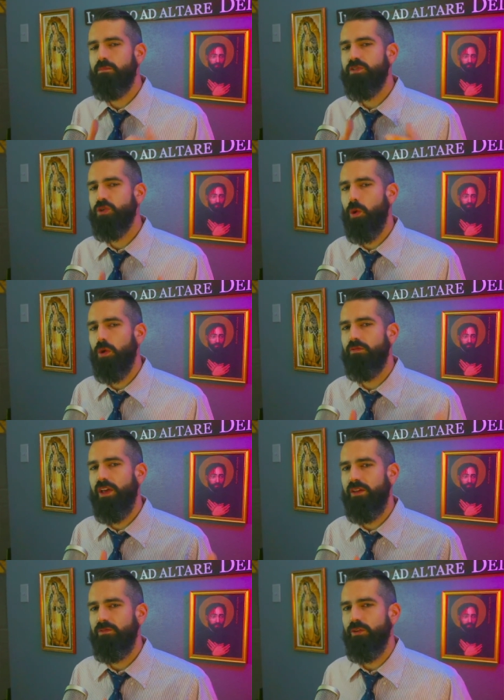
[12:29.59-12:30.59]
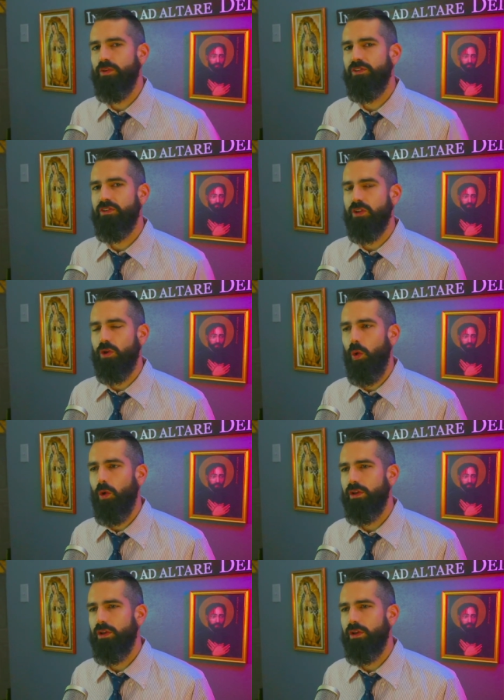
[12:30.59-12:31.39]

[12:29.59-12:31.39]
sort of influence in the court.